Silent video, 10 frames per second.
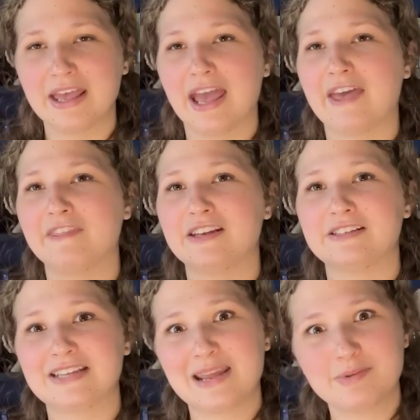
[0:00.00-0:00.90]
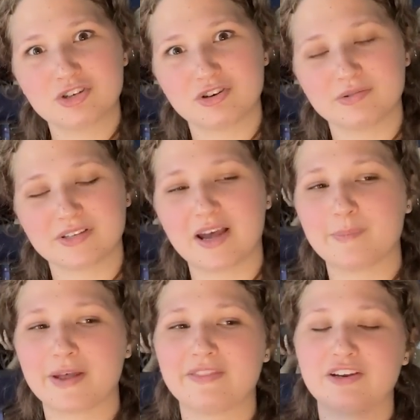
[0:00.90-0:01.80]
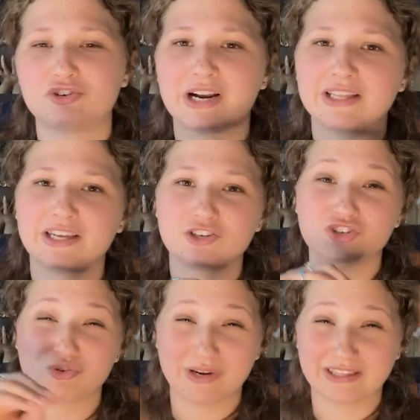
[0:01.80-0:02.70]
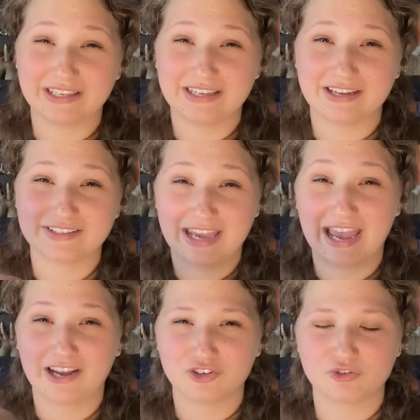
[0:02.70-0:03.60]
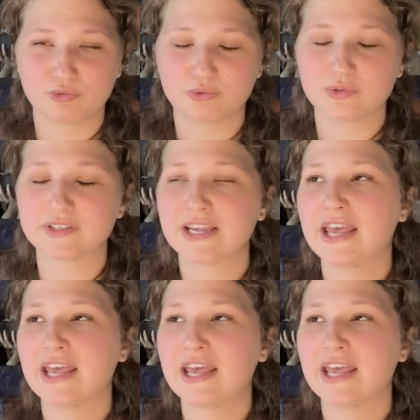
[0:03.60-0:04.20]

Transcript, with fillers: And then Damon shows up and they try to like jointly attack Jules.